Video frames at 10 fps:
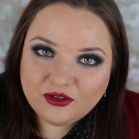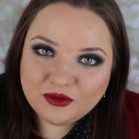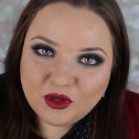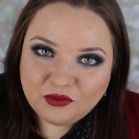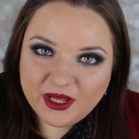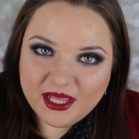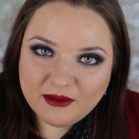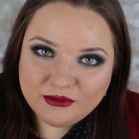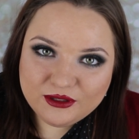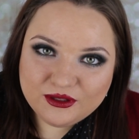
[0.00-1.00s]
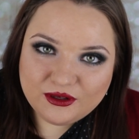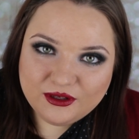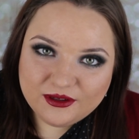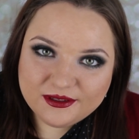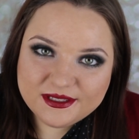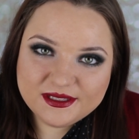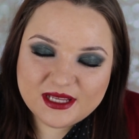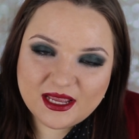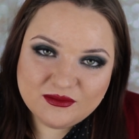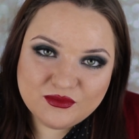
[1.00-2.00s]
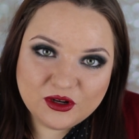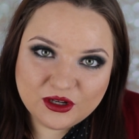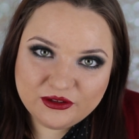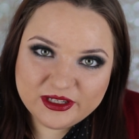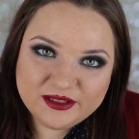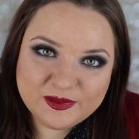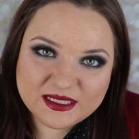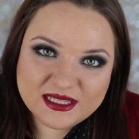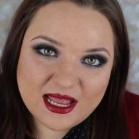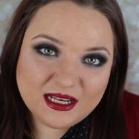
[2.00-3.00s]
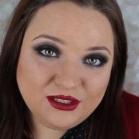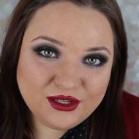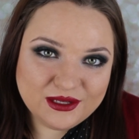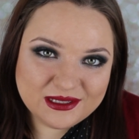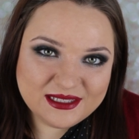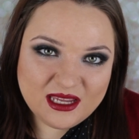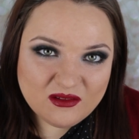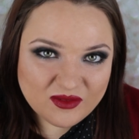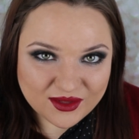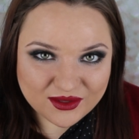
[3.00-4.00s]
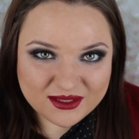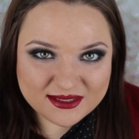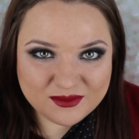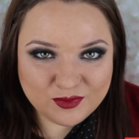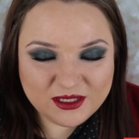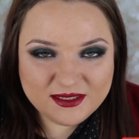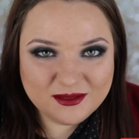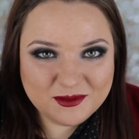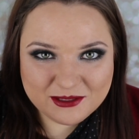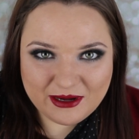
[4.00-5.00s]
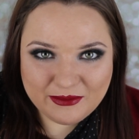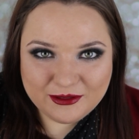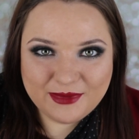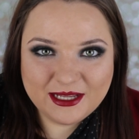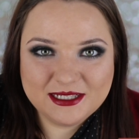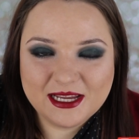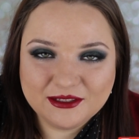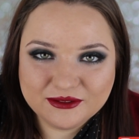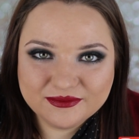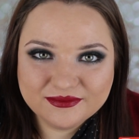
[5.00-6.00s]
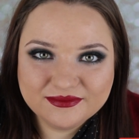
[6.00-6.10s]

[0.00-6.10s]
For more makeup tutorials and more Christmas and New Year's Eve looks, please subscribe to my channel.